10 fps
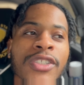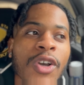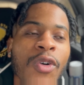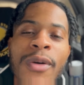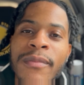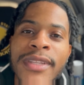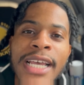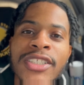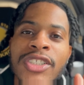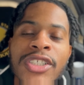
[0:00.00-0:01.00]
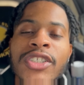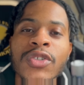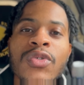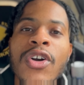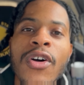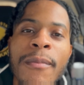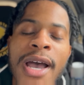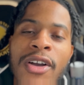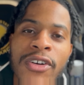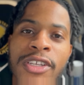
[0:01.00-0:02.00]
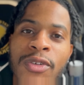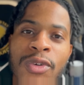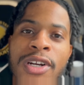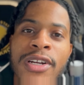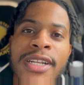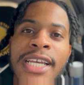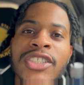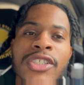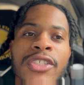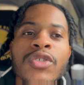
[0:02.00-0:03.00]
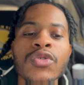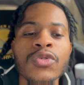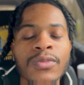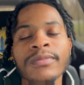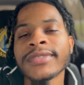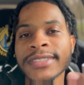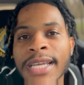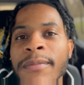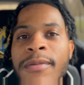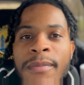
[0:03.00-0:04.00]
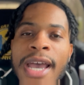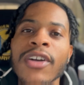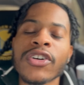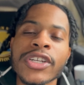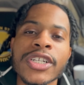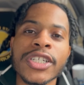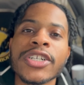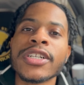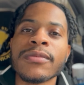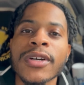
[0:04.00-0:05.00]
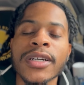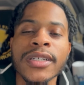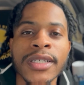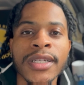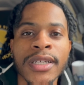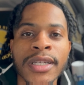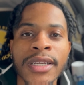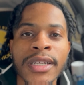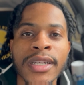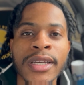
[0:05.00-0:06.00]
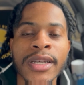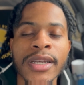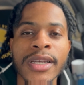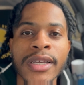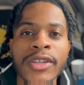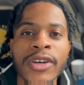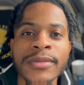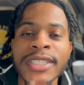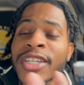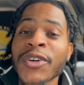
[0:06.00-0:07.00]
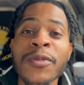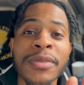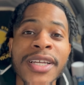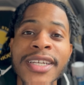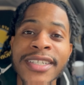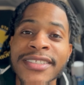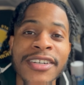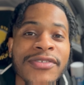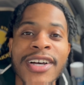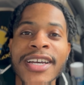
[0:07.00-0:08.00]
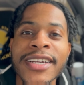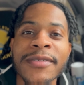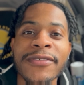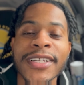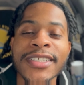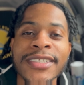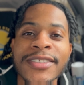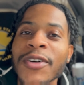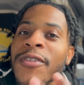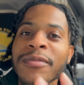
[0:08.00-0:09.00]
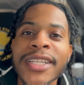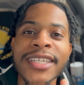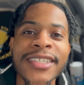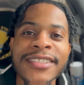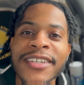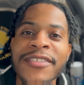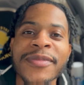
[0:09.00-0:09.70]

going back on your word. That's just you stepping back on your journey, bro. You know what I'm saying? Don't play yourself out here, fellas. Don't play yourself,